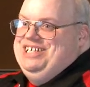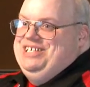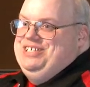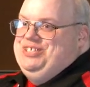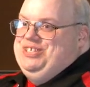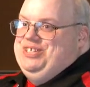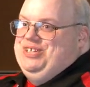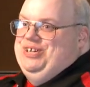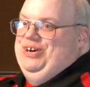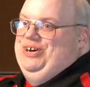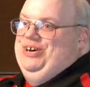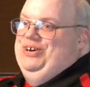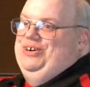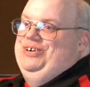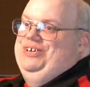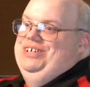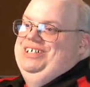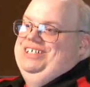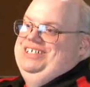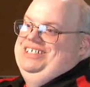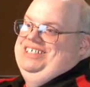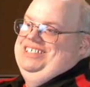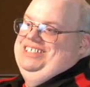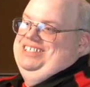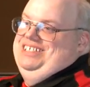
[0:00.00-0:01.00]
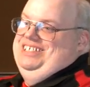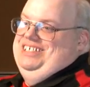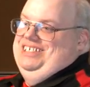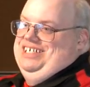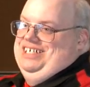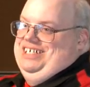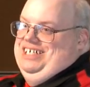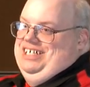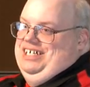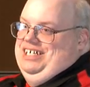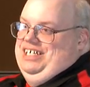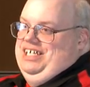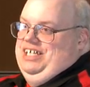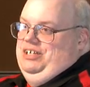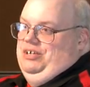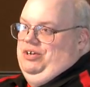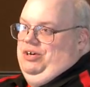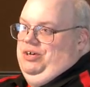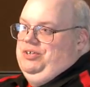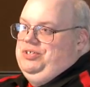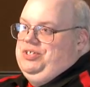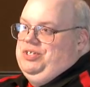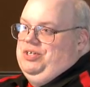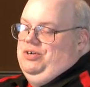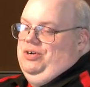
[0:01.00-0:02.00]
so, uh, and
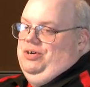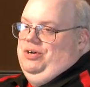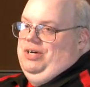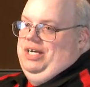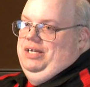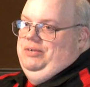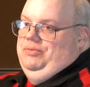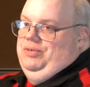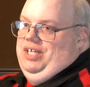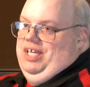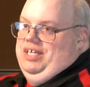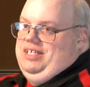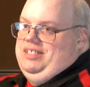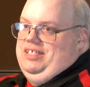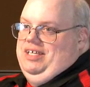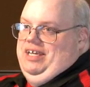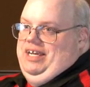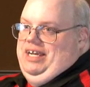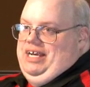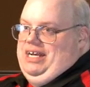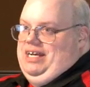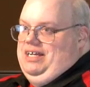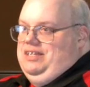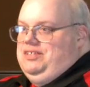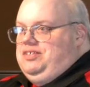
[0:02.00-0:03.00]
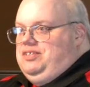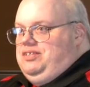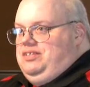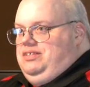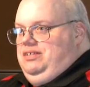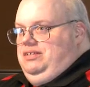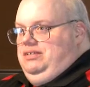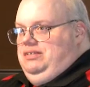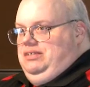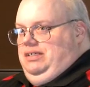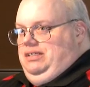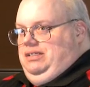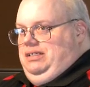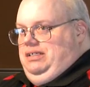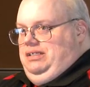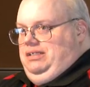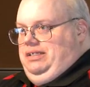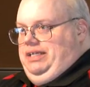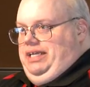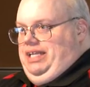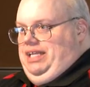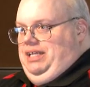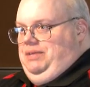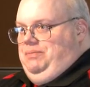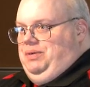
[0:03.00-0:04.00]
also I would like to ask uh,
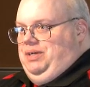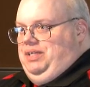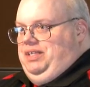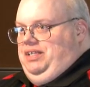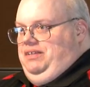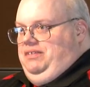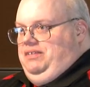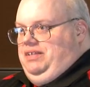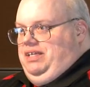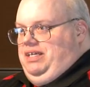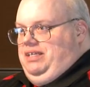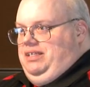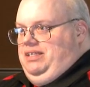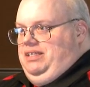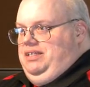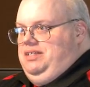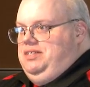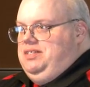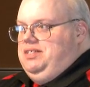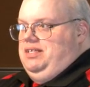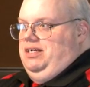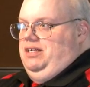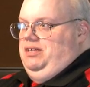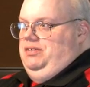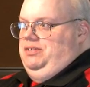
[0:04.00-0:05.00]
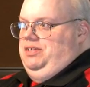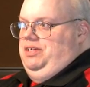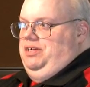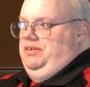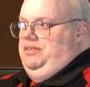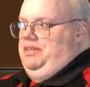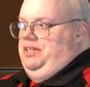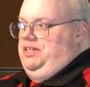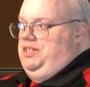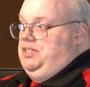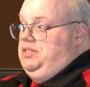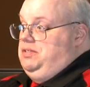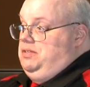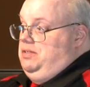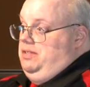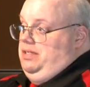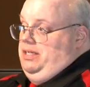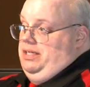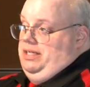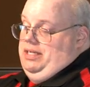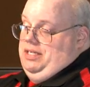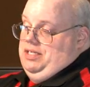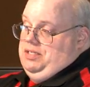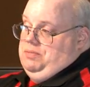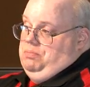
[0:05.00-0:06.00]
anybody that is out there that, is,
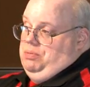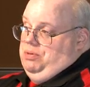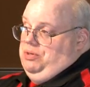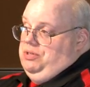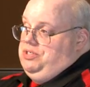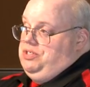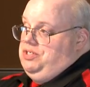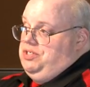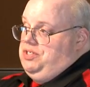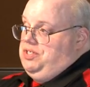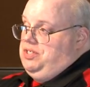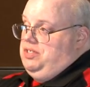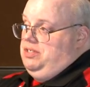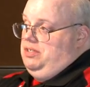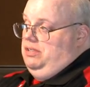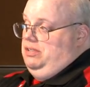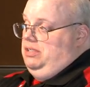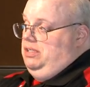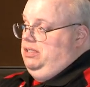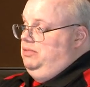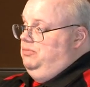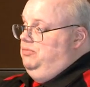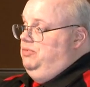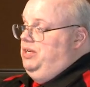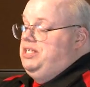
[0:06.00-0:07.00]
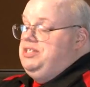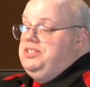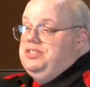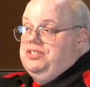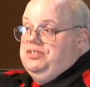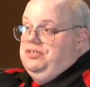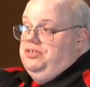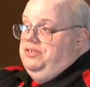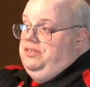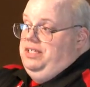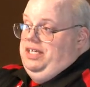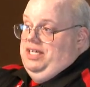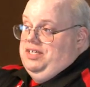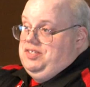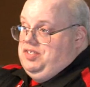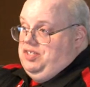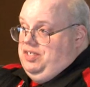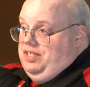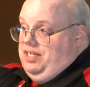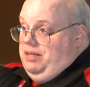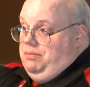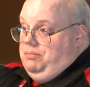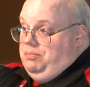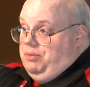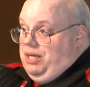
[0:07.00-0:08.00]
that has purchased, uh, registered the
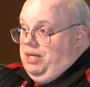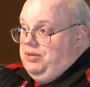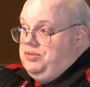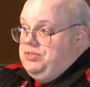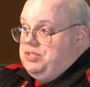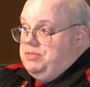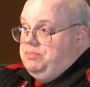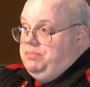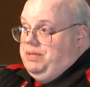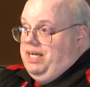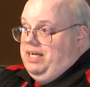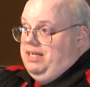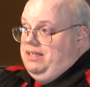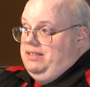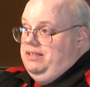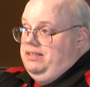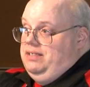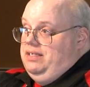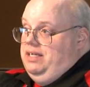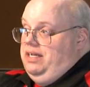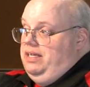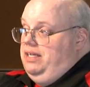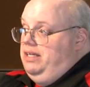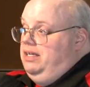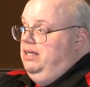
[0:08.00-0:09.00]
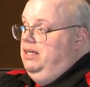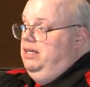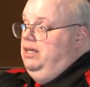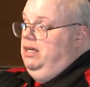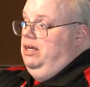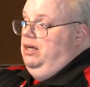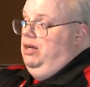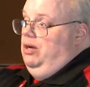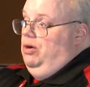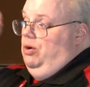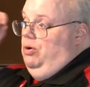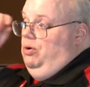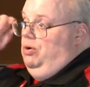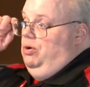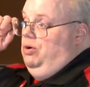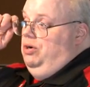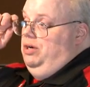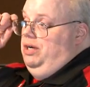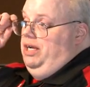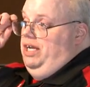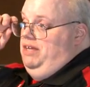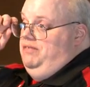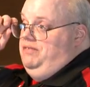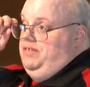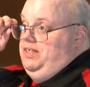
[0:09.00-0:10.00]
SDK browser back in the day, or
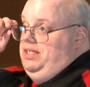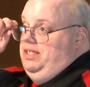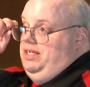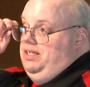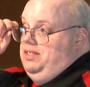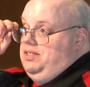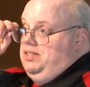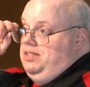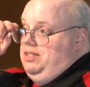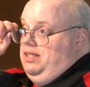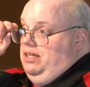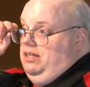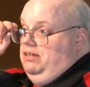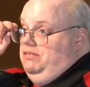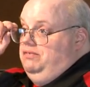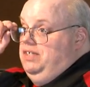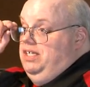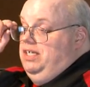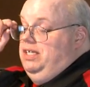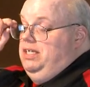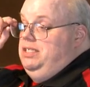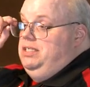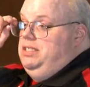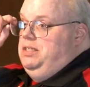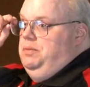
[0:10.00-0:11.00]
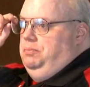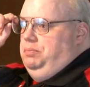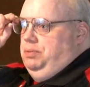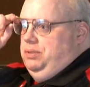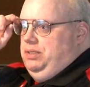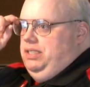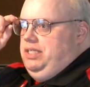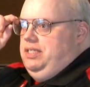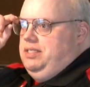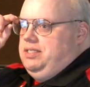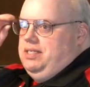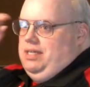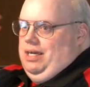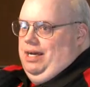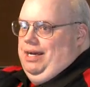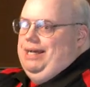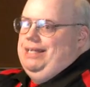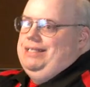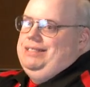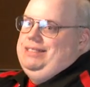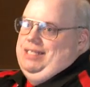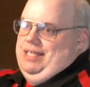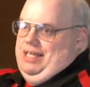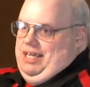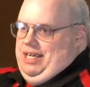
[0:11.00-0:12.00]
AVD itself, to please
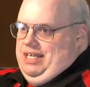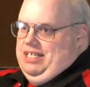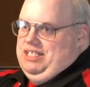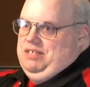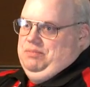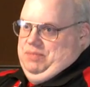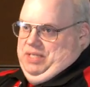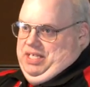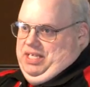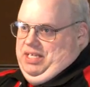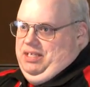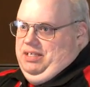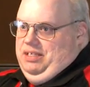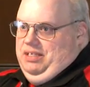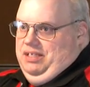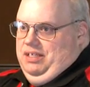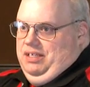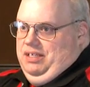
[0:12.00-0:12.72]
contact me,